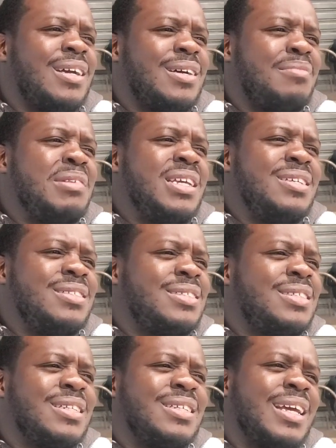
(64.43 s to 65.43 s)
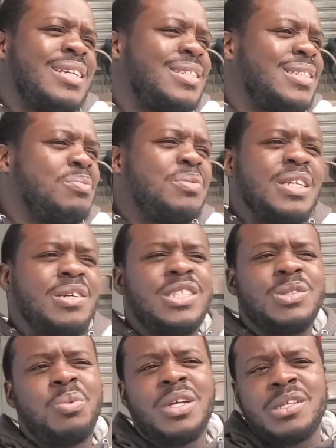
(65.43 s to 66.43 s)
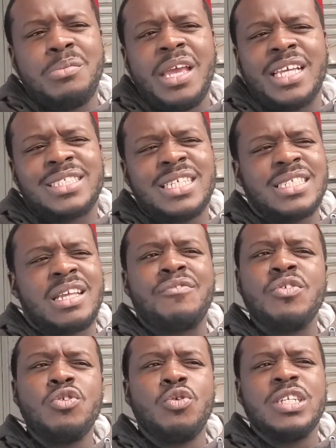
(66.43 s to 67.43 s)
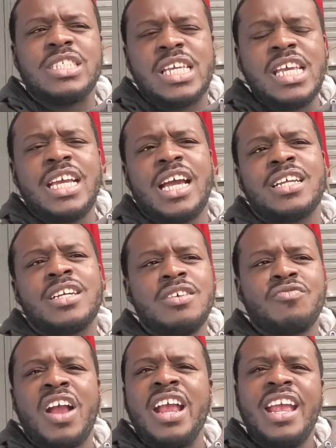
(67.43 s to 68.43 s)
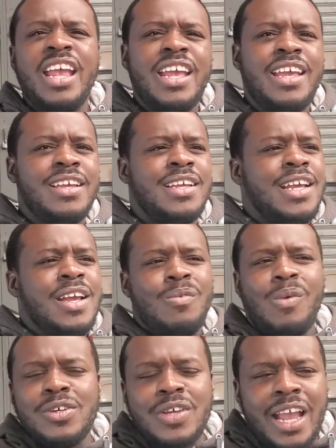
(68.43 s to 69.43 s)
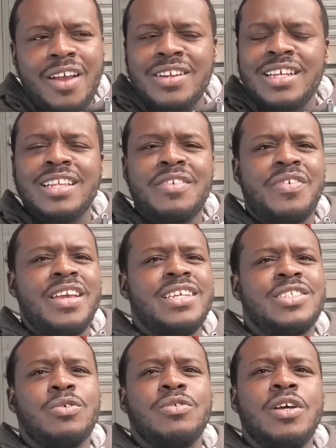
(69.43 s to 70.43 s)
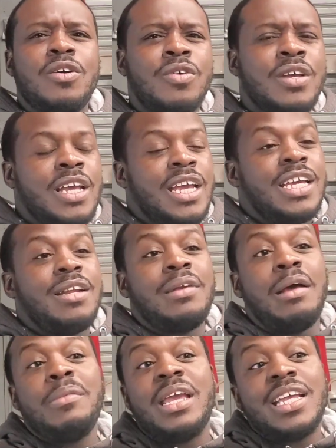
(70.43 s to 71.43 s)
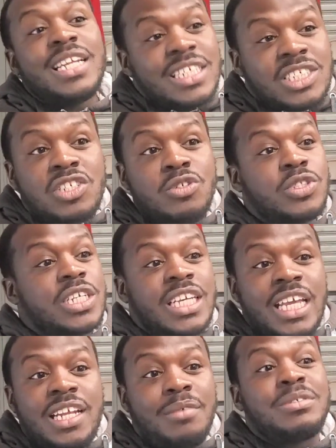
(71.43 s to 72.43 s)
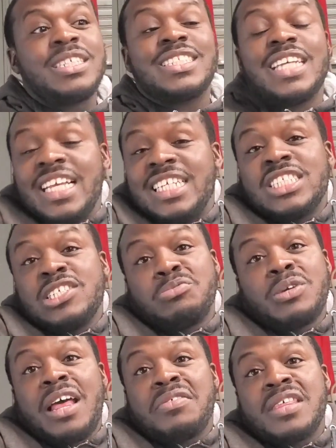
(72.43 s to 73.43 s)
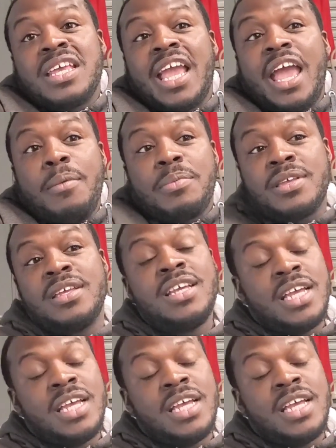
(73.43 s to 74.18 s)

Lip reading: I mean, shit that it just wasn't making sense. If you know this kid got a good right hand, why are you carrying that left hand so low? And I'm not making an excuse again. I'm just saying, this is what I think happened.